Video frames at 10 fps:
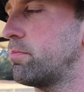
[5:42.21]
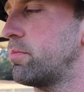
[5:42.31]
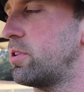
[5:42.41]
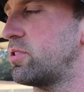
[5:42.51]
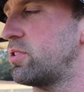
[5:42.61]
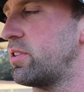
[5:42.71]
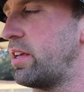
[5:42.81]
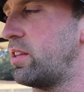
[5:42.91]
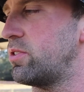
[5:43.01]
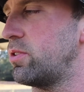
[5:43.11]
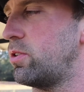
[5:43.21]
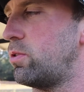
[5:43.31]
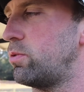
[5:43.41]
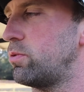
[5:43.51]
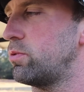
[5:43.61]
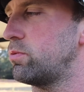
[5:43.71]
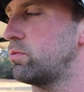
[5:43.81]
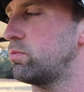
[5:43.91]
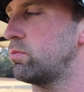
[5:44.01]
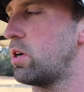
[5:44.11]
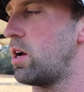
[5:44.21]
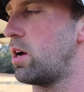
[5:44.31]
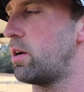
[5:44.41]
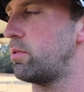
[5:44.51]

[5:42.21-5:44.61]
there's this like this little uh,